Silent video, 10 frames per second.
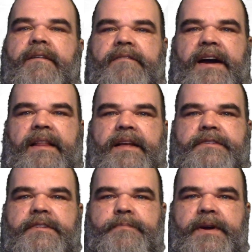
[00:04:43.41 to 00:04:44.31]

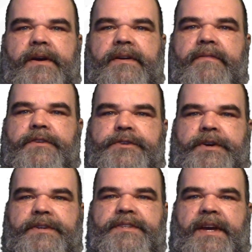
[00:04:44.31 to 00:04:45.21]
violates the spirit of the
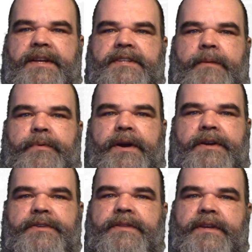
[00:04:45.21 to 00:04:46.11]
church state
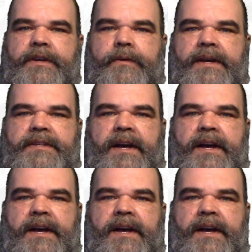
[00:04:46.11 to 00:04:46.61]
separation in the U.S.